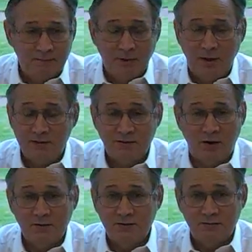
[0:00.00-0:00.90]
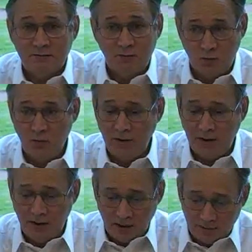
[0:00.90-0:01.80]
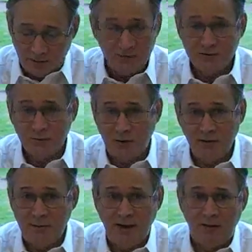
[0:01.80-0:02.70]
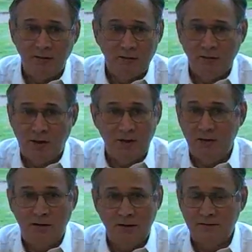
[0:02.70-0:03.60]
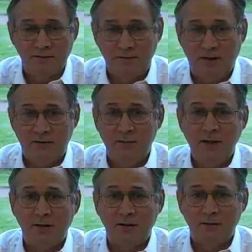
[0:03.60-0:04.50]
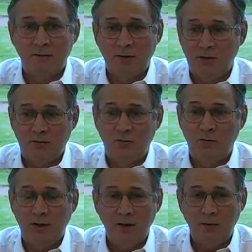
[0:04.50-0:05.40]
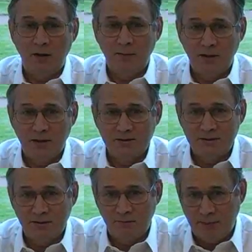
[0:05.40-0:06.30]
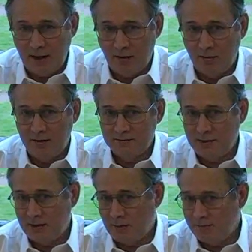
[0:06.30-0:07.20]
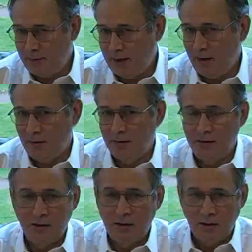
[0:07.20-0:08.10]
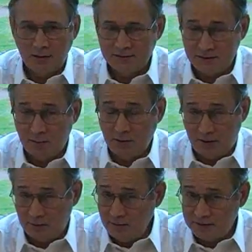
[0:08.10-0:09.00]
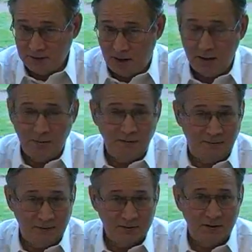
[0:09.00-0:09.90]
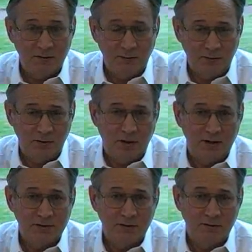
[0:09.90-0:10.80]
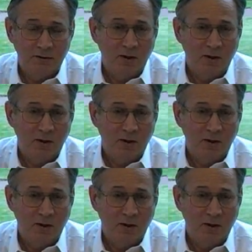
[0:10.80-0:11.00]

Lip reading: He starts drooling even if you just ring the bell and he doesn't get the meat. But he'll drool anyway because the bell has become paired at some level that's got to be physical, neurological,